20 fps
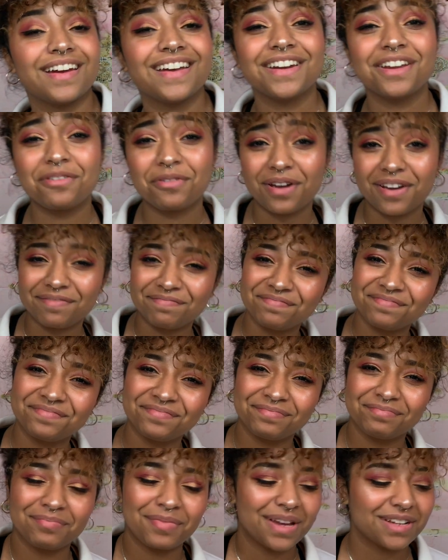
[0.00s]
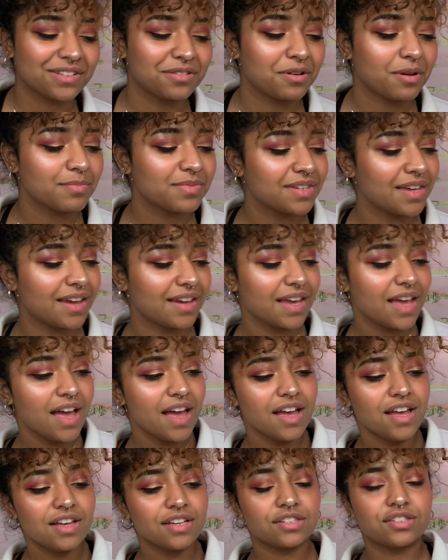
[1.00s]
Anyway, back to what I'm
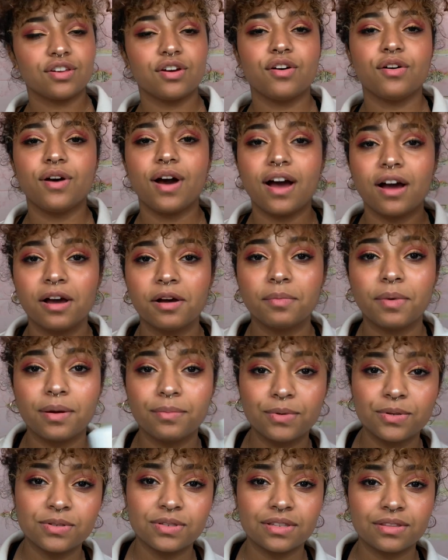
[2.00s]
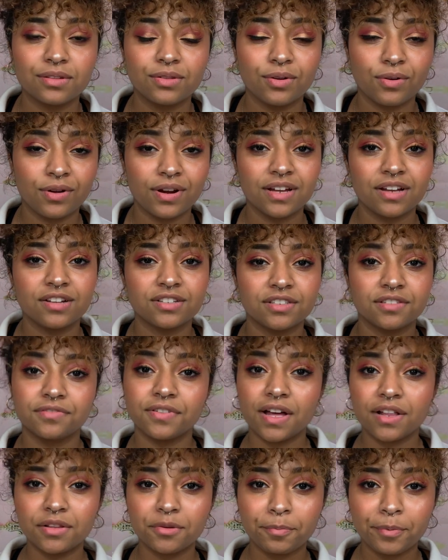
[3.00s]
saying. So I'm using the L'Oreal
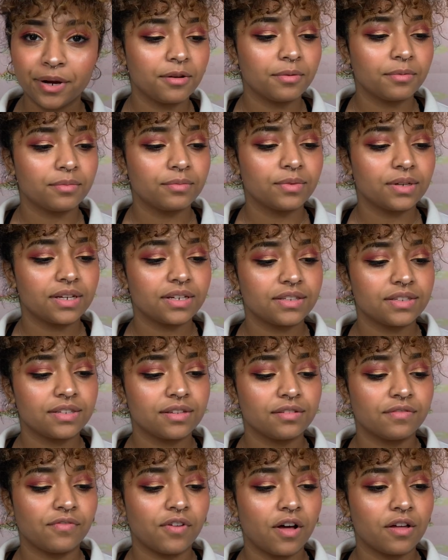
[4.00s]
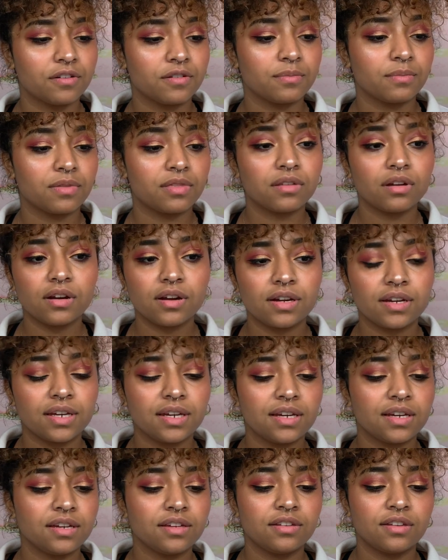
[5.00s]
developer. It's in volume
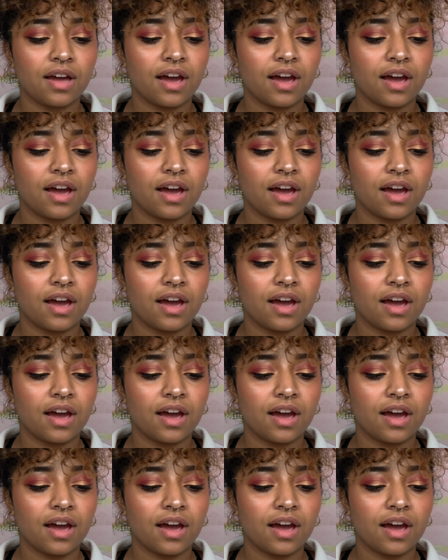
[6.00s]
30.